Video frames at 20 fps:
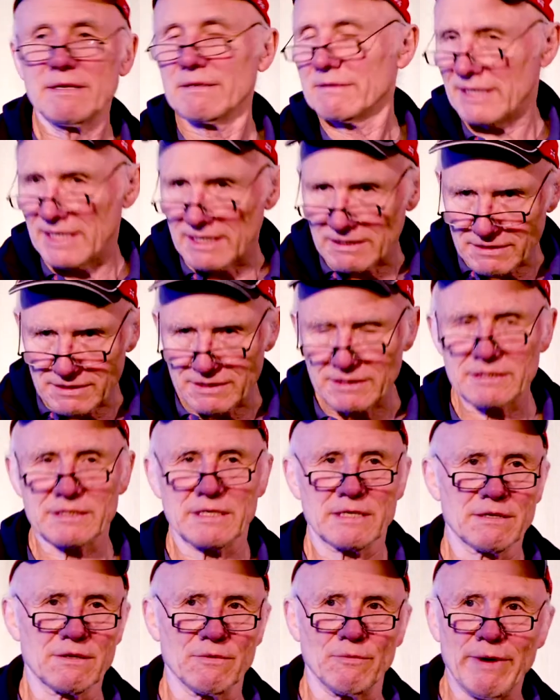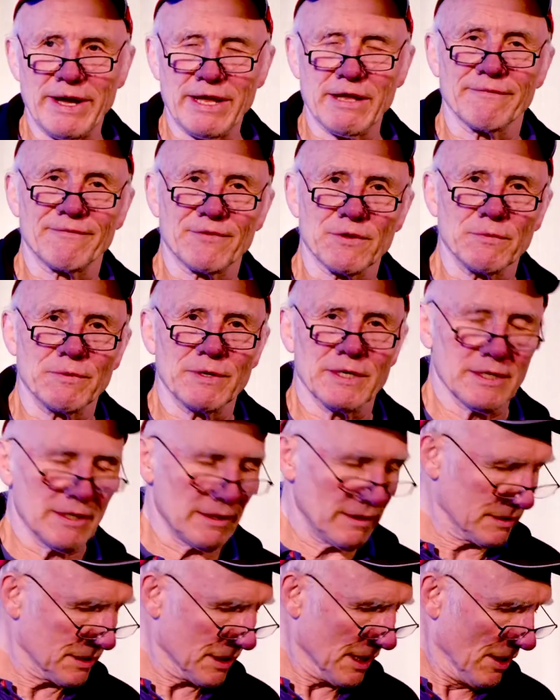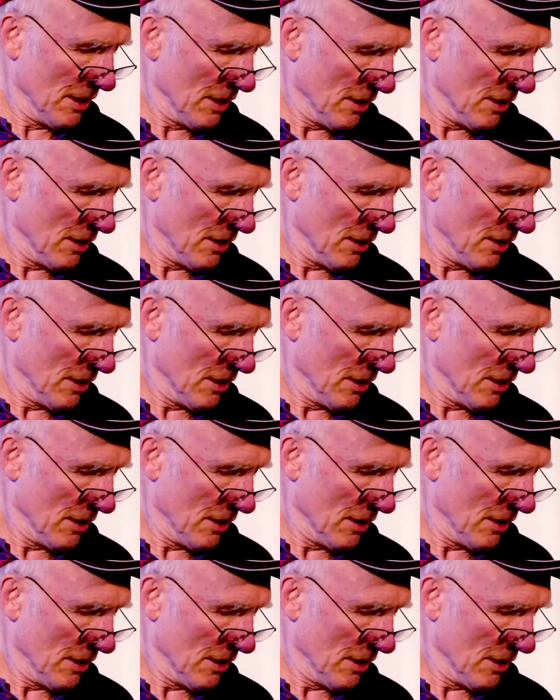That's the way of the world.